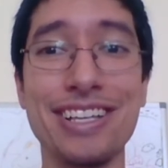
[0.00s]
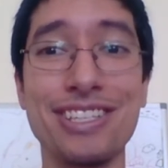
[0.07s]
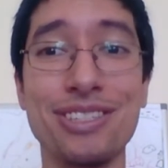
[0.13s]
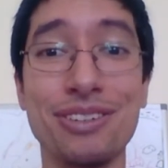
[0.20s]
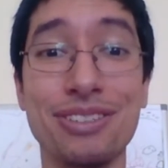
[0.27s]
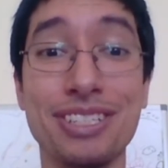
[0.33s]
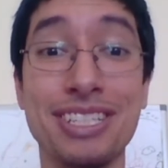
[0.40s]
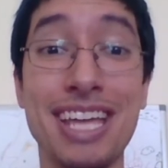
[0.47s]

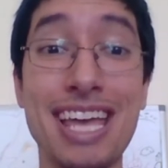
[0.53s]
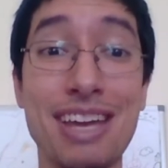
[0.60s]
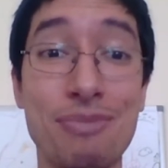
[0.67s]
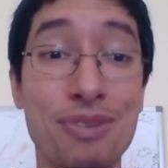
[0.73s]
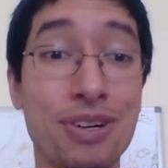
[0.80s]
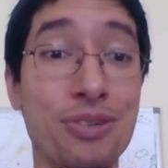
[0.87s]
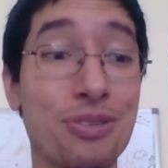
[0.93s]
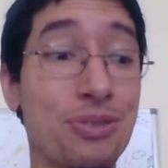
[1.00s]
so today
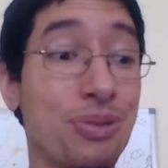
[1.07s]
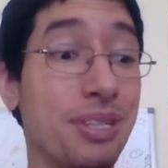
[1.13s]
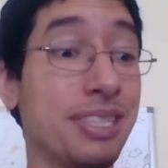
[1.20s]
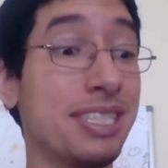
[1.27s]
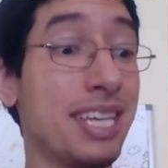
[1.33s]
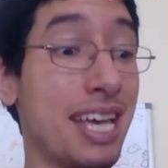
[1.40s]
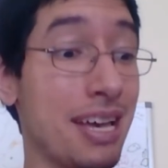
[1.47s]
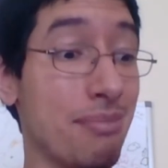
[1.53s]
we're going to
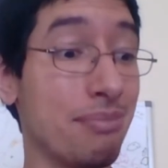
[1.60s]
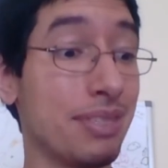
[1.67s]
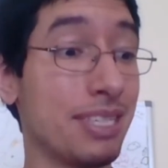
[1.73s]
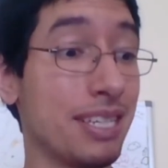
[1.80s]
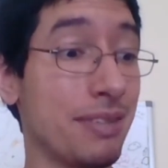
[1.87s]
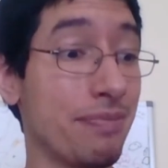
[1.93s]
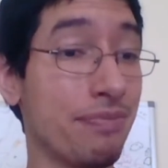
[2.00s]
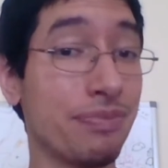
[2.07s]

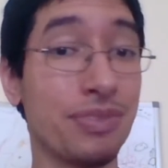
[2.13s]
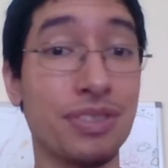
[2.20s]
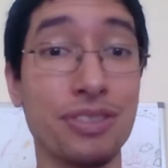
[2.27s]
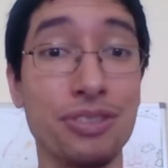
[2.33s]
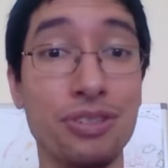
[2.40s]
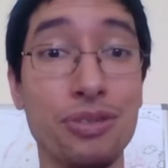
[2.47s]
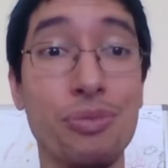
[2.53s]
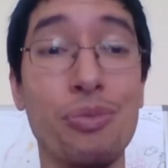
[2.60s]
attempt
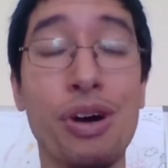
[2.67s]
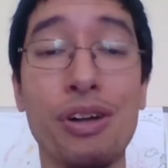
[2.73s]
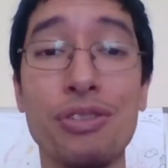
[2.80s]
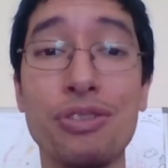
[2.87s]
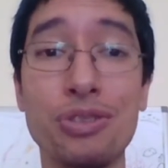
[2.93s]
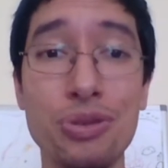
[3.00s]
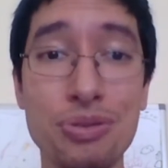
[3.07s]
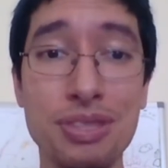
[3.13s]
to do,
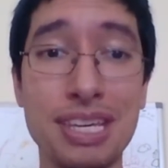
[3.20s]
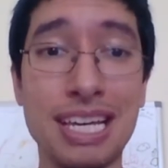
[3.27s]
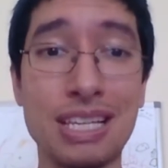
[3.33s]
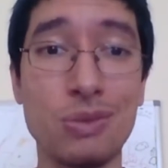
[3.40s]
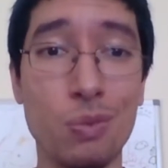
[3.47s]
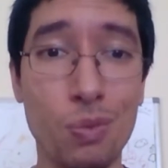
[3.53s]
well, two things.